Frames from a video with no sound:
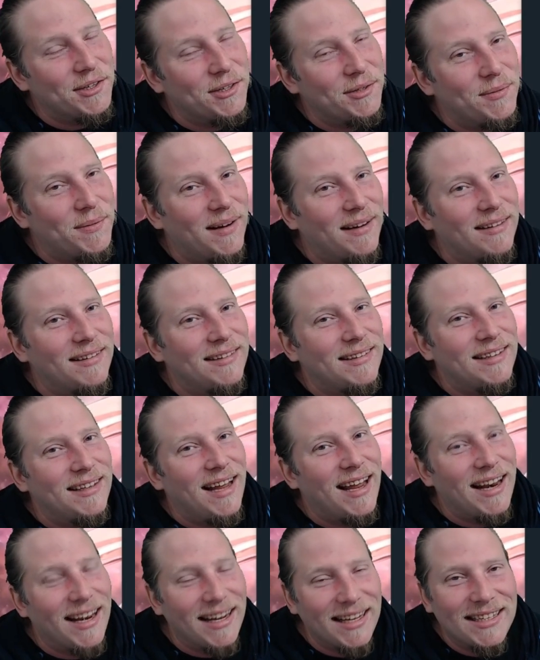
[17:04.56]
one,
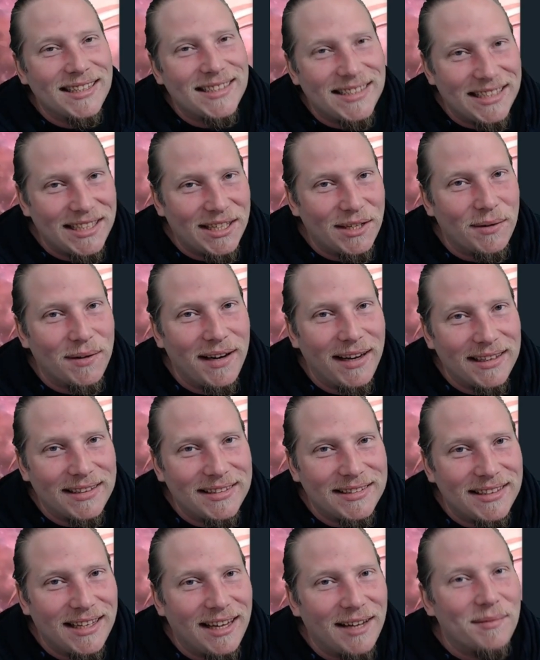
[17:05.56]
and I'll see you next
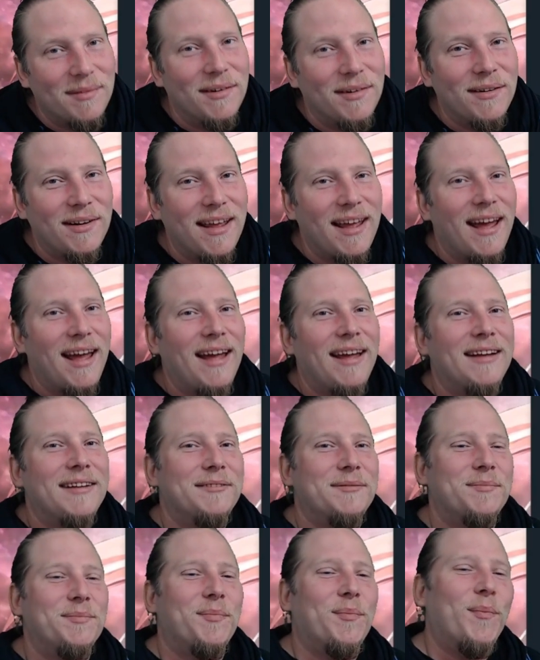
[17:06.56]
time. Okay,
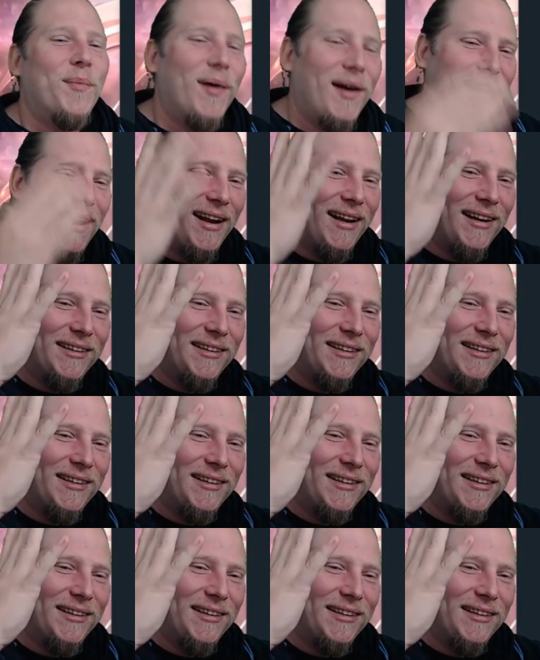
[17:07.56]
bye.